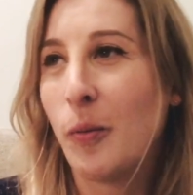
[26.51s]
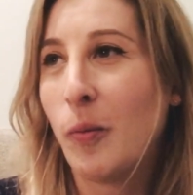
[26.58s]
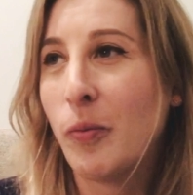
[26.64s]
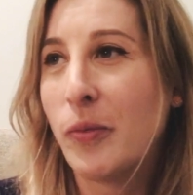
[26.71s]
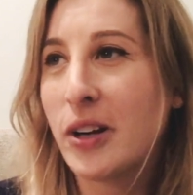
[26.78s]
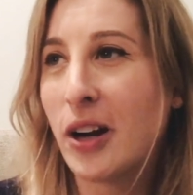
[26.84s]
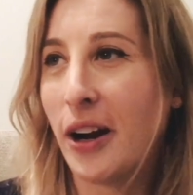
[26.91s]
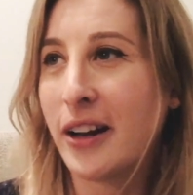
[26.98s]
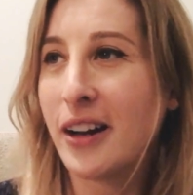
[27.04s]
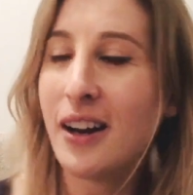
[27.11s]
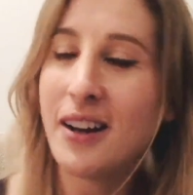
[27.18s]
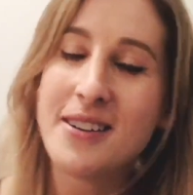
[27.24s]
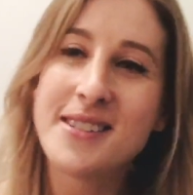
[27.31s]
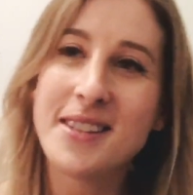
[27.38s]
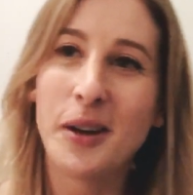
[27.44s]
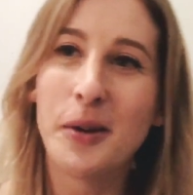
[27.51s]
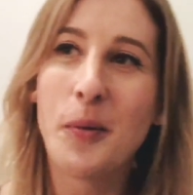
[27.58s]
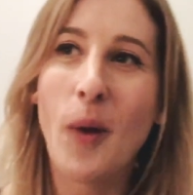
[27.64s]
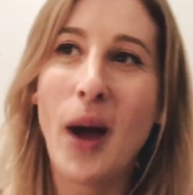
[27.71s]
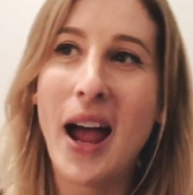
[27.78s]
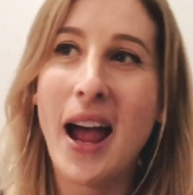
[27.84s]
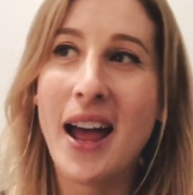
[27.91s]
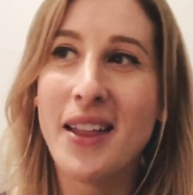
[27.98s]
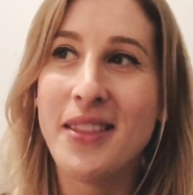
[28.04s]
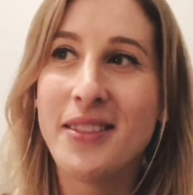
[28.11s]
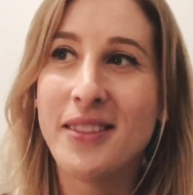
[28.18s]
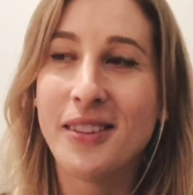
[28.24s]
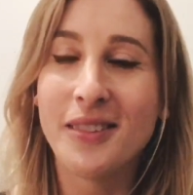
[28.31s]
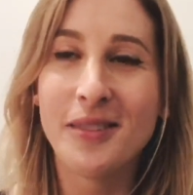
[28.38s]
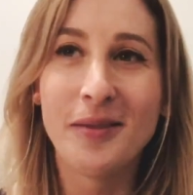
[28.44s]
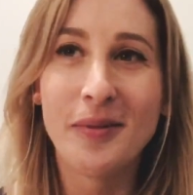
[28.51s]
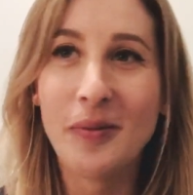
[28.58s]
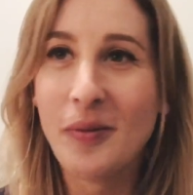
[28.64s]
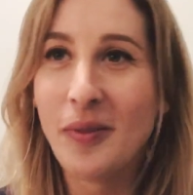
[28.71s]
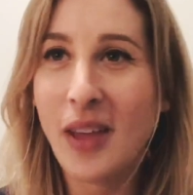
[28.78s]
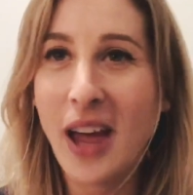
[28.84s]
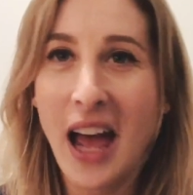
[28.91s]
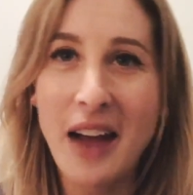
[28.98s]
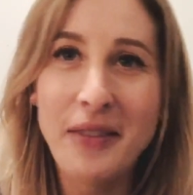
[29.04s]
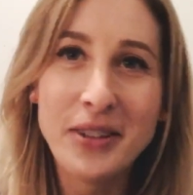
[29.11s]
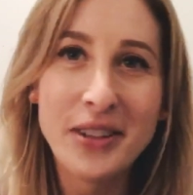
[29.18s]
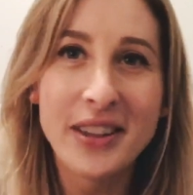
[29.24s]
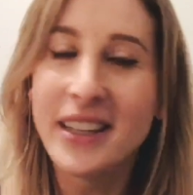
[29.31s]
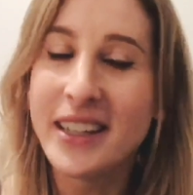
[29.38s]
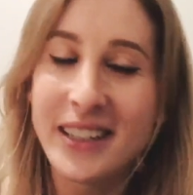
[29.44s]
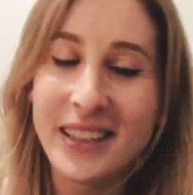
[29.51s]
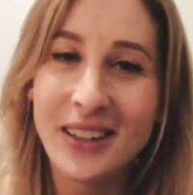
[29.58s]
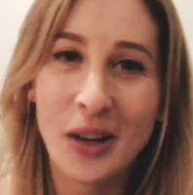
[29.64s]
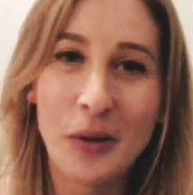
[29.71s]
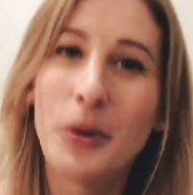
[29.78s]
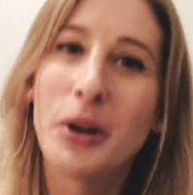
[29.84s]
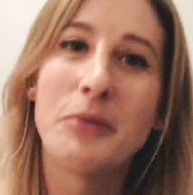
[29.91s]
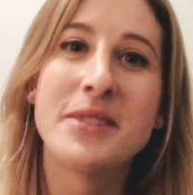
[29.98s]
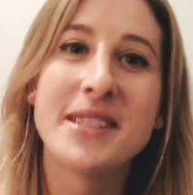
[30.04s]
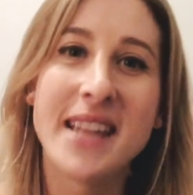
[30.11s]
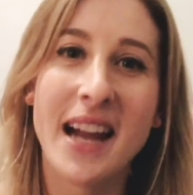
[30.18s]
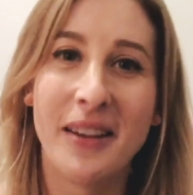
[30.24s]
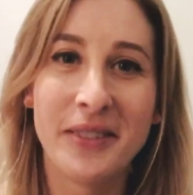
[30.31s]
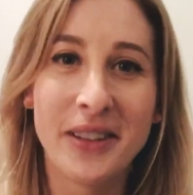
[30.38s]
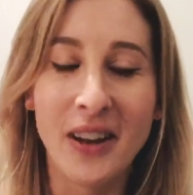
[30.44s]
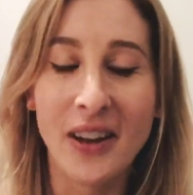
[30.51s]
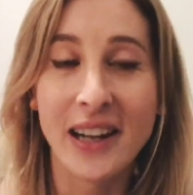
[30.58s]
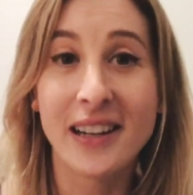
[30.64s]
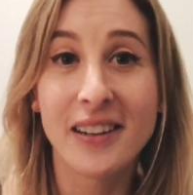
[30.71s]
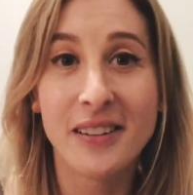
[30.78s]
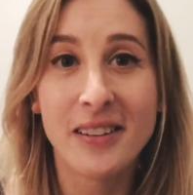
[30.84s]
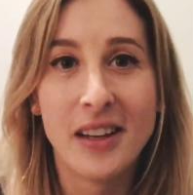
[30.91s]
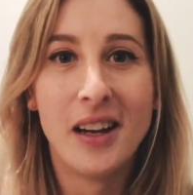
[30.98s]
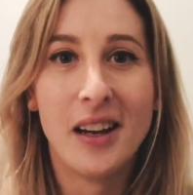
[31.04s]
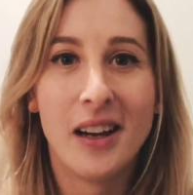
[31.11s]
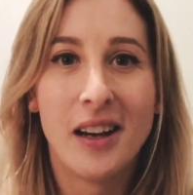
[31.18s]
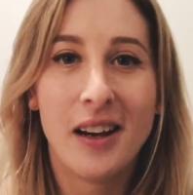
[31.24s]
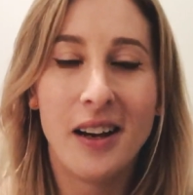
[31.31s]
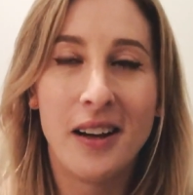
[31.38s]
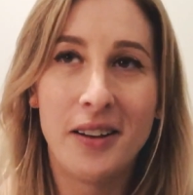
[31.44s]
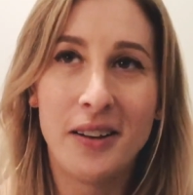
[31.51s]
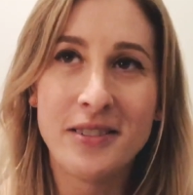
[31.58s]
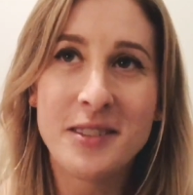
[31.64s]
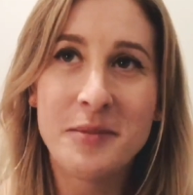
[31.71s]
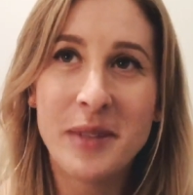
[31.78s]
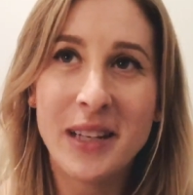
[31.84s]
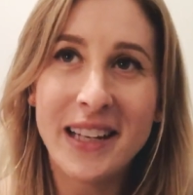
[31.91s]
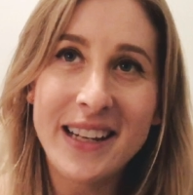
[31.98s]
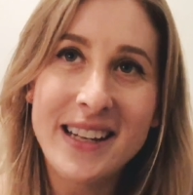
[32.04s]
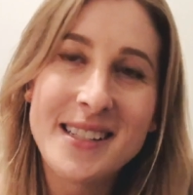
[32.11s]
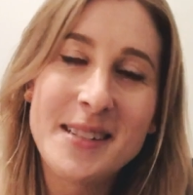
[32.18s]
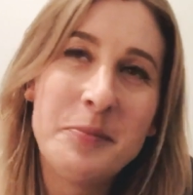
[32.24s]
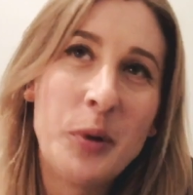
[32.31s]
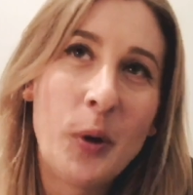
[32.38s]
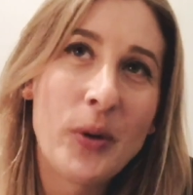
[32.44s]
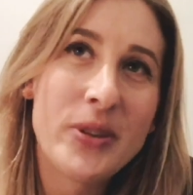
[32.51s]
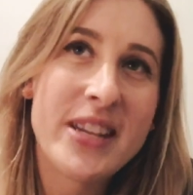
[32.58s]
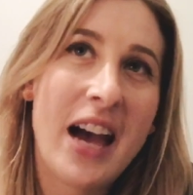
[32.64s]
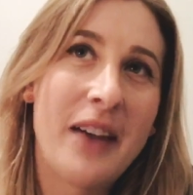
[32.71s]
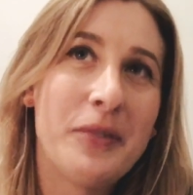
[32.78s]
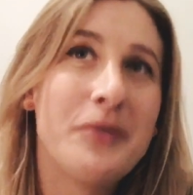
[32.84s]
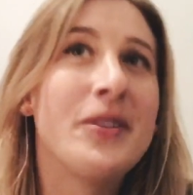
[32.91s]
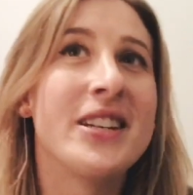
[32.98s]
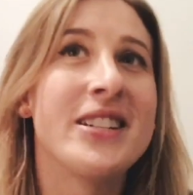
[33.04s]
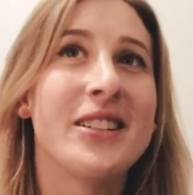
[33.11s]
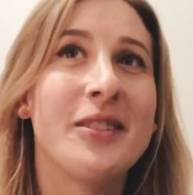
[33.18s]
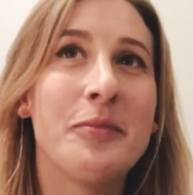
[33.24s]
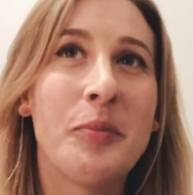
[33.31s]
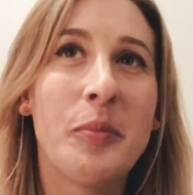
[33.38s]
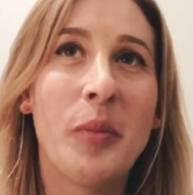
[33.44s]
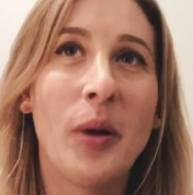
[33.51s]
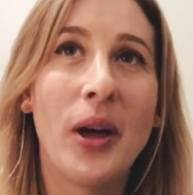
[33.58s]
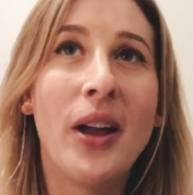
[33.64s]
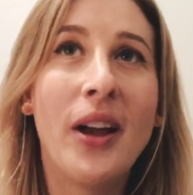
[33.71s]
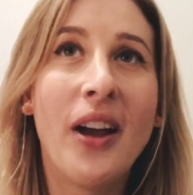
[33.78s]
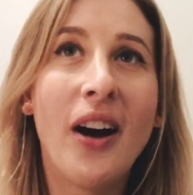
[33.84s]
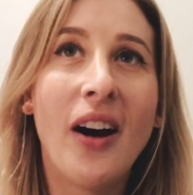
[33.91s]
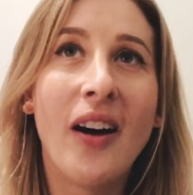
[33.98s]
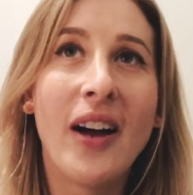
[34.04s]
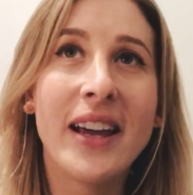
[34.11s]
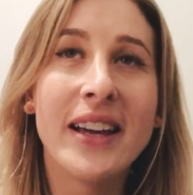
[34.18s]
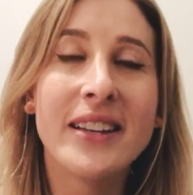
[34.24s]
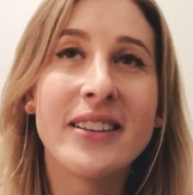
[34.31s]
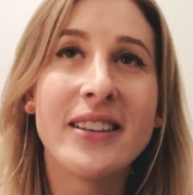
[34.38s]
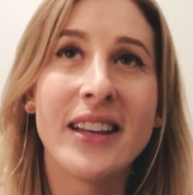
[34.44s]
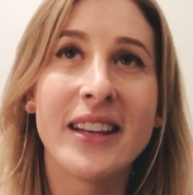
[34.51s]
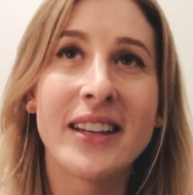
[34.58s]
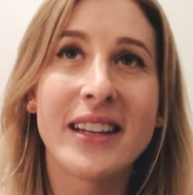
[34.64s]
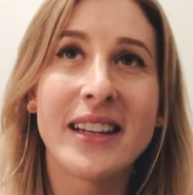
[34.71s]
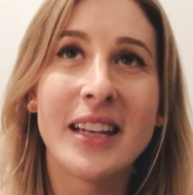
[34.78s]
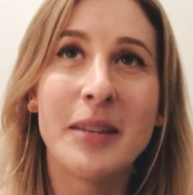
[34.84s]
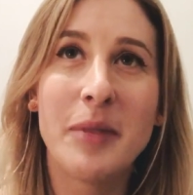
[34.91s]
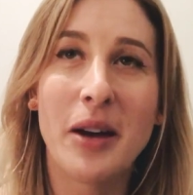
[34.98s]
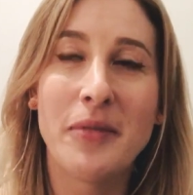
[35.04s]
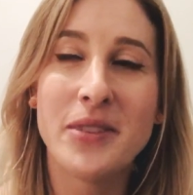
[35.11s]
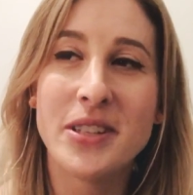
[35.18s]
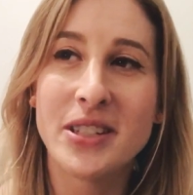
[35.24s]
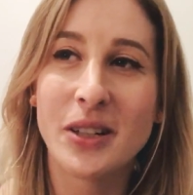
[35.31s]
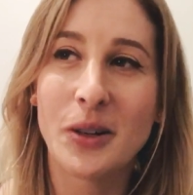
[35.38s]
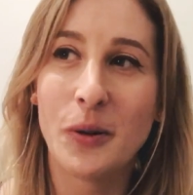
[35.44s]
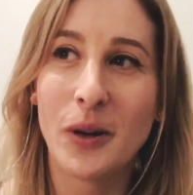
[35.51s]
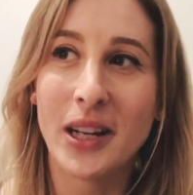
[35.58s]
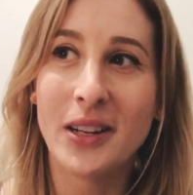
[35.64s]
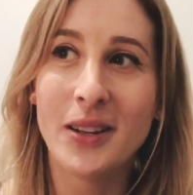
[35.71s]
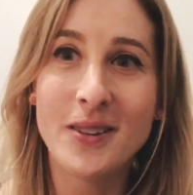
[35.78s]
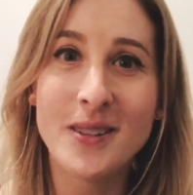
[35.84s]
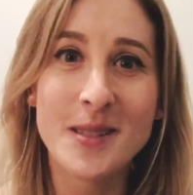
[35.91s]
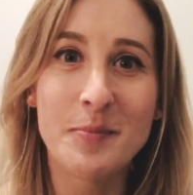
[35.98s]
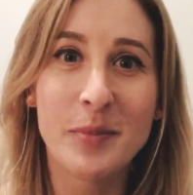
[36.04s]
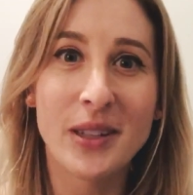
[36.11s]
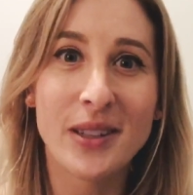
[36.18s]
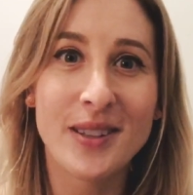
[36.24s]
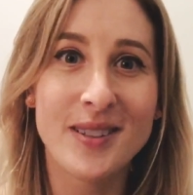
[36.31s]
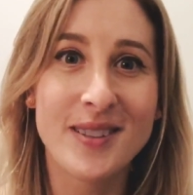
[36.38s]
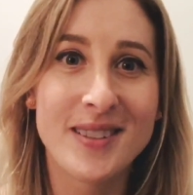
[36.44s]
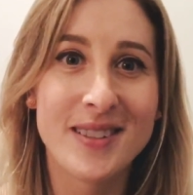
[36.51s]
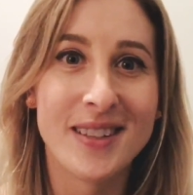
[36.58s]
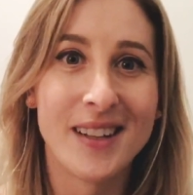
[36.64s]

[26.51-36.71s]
the kind of clothes I would wear, everything, what I would sound like, and ultimately it's important to have a vision, but I think keep that vision quite loose, because